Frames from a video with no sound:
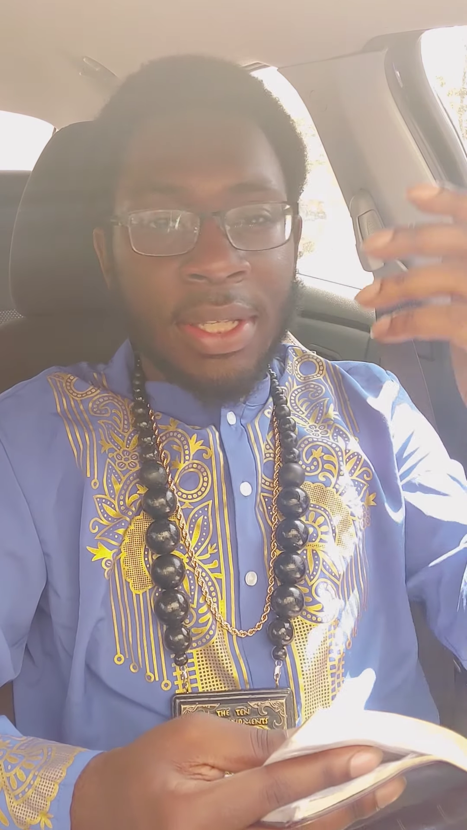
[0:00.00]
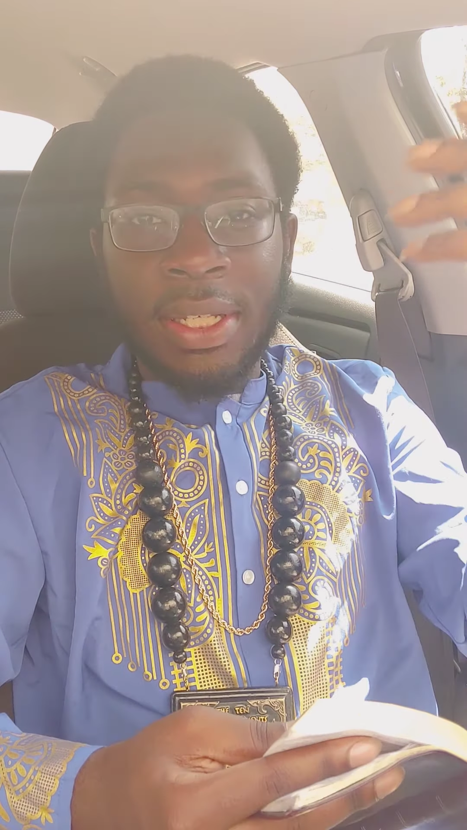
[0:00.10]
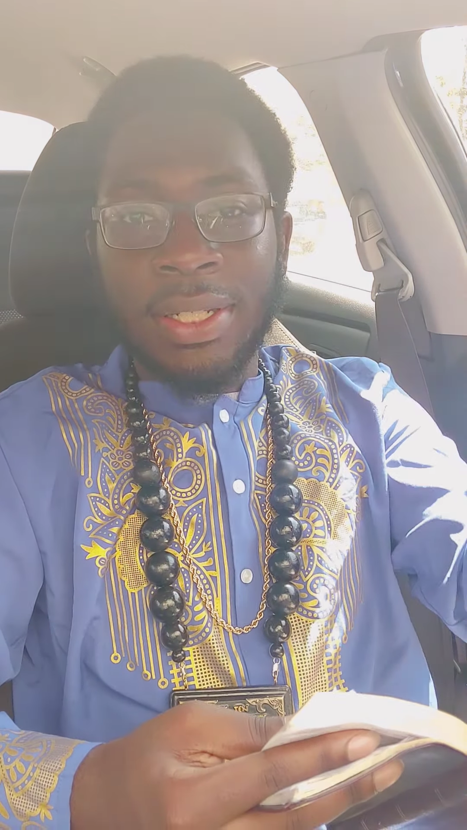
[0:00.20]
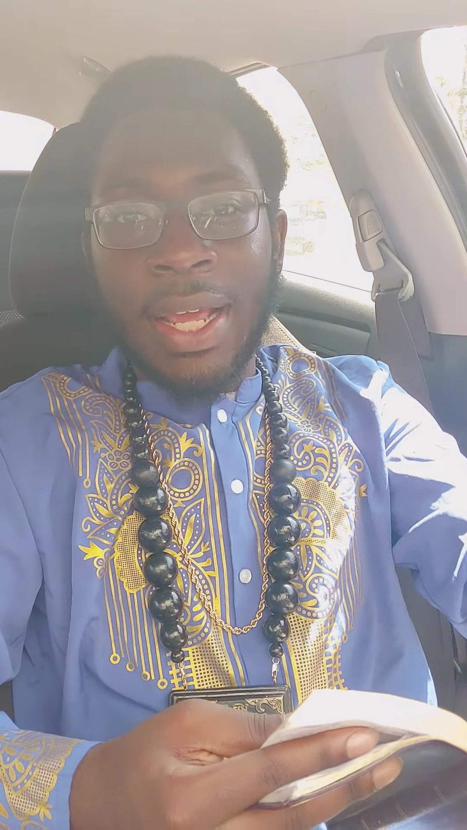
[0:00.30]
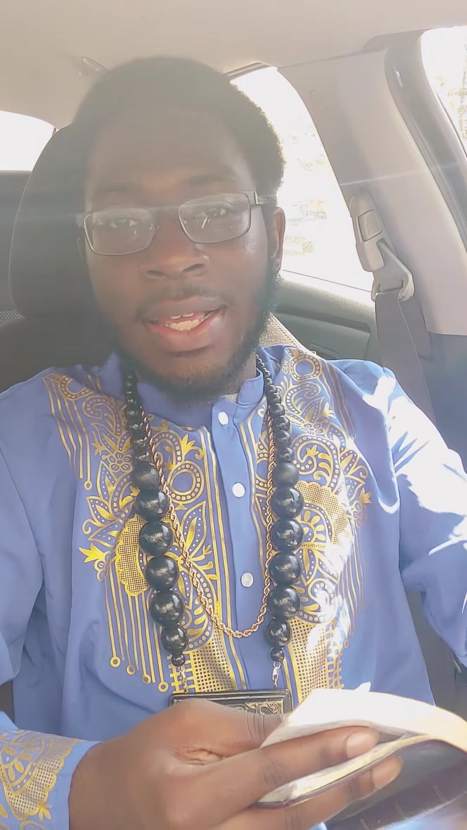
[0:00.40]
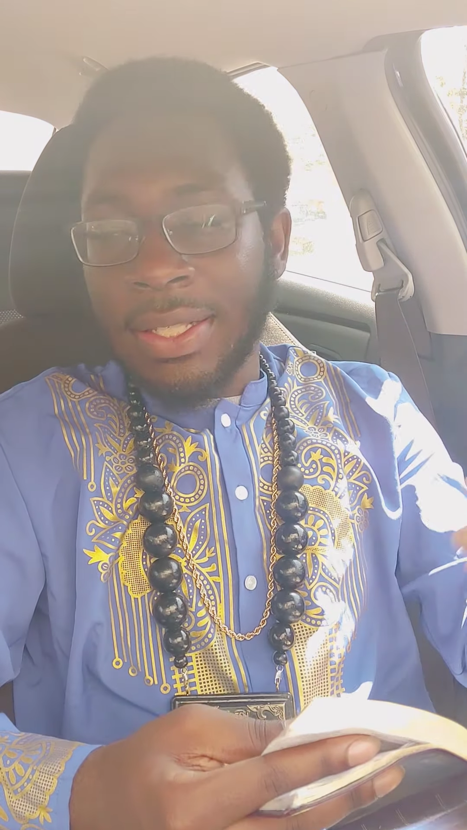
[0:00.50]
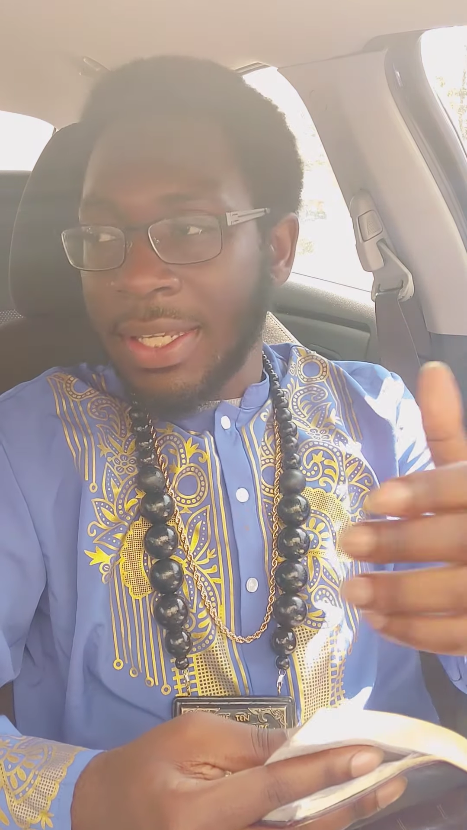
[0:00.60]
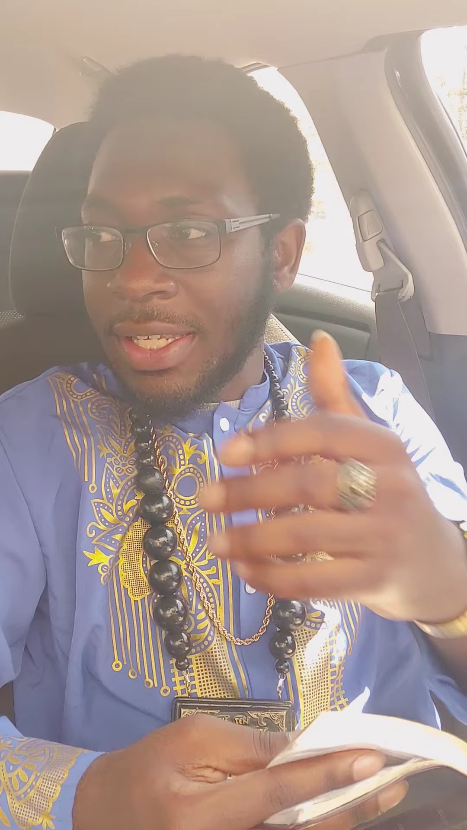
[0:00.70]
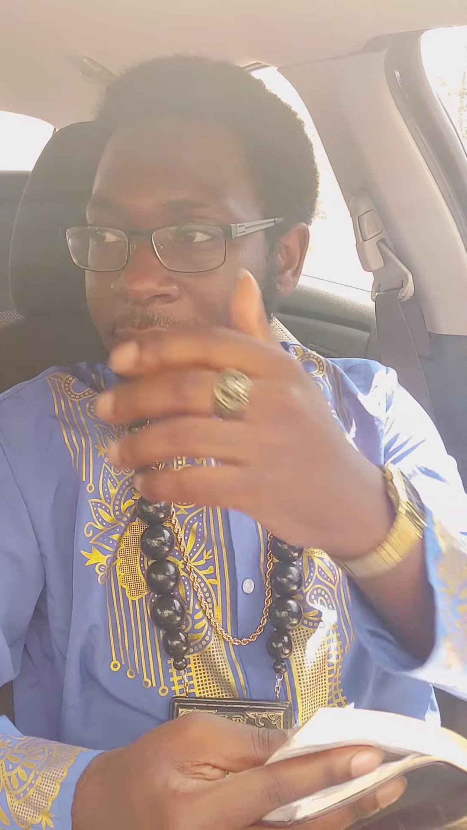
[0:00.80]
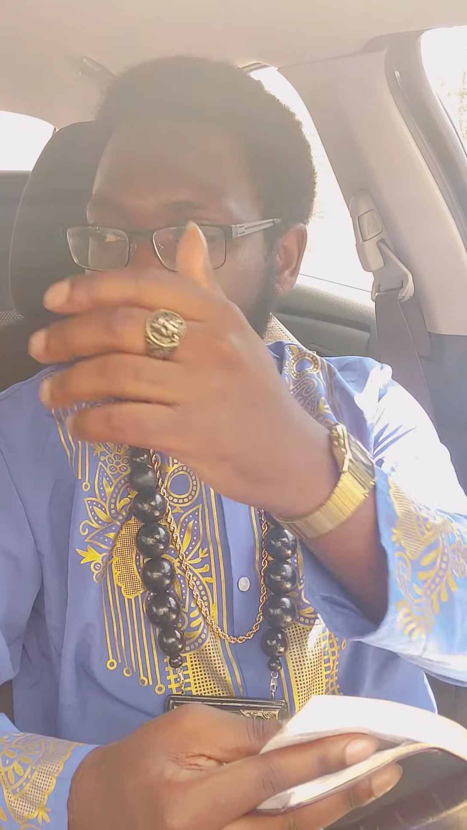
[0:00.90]
these
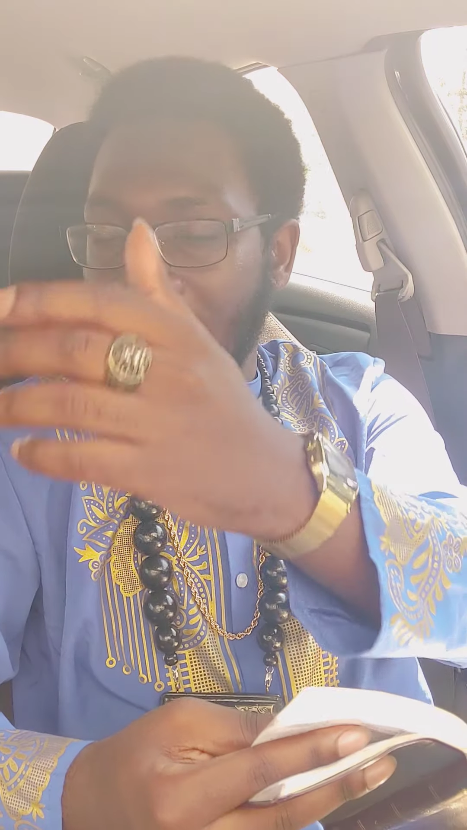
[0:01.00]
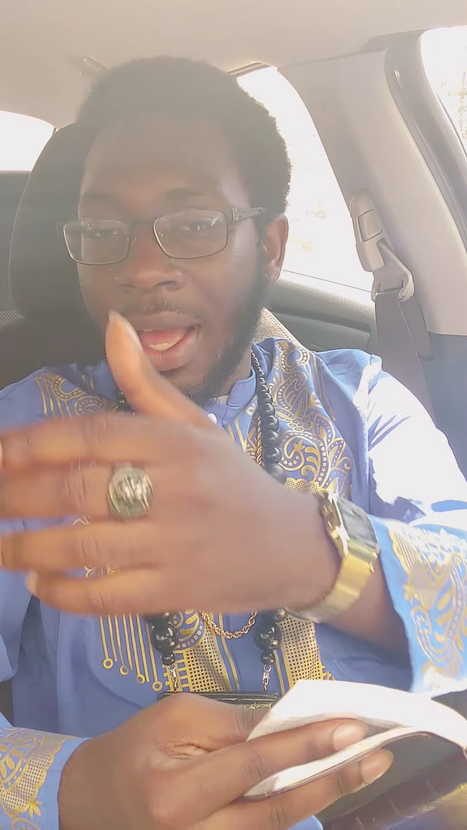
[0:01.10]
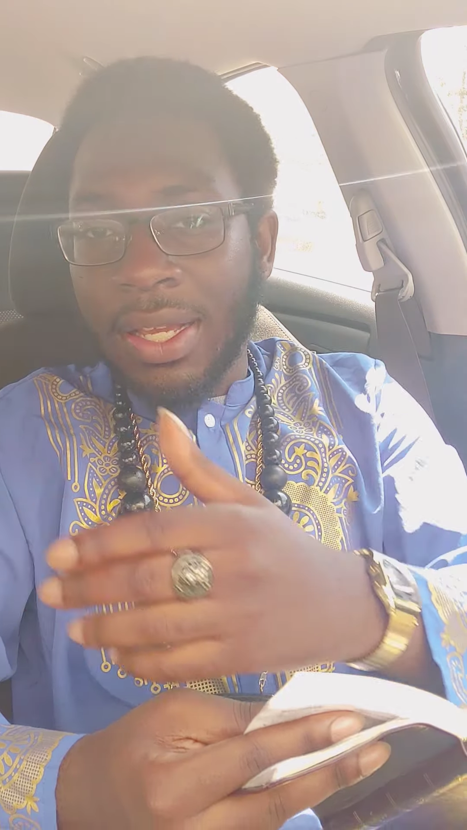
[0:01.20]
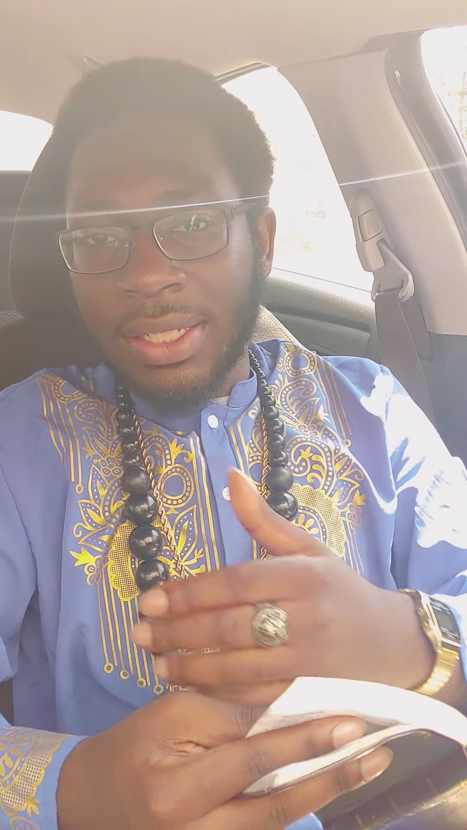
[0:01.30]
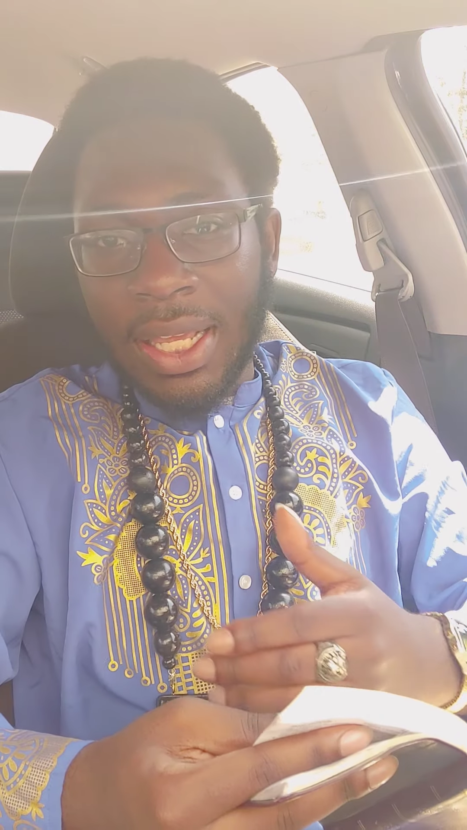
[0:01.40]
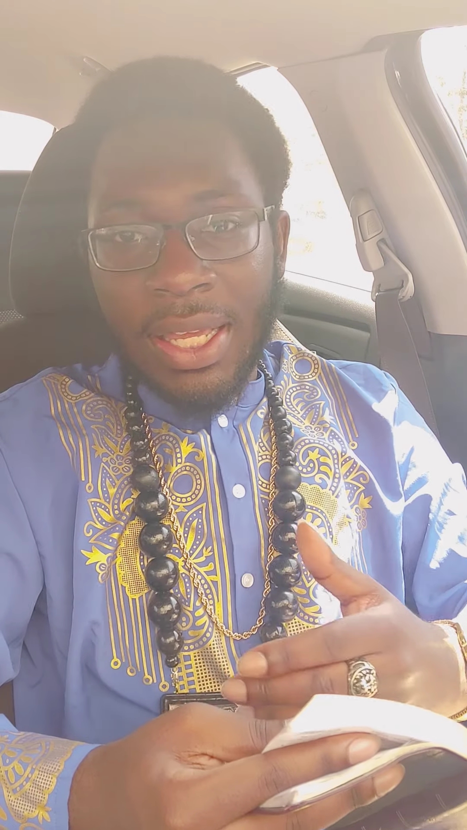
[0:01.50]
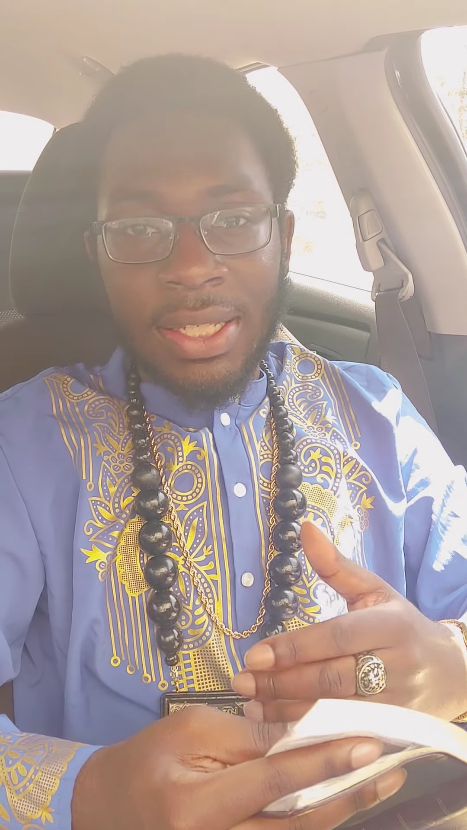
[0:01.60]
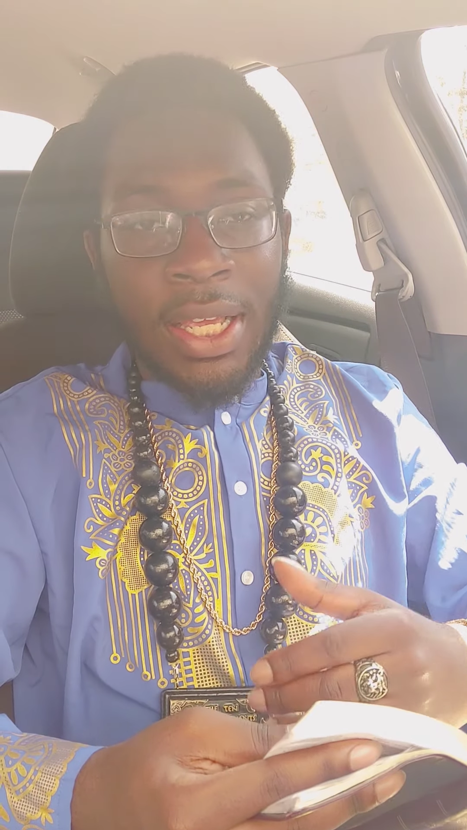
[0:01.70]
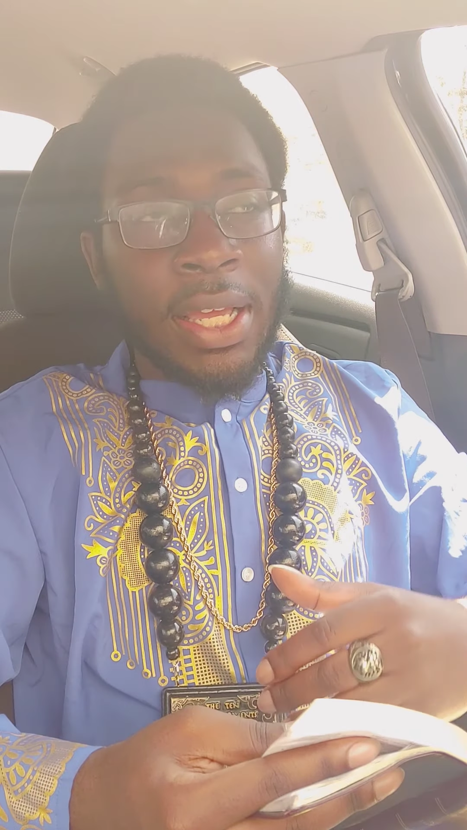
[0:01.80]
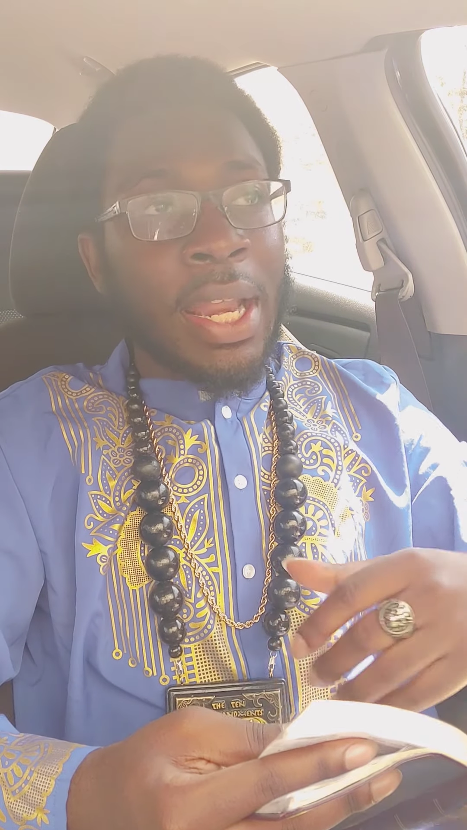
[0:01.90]
Jay-Z's, Beyonce's,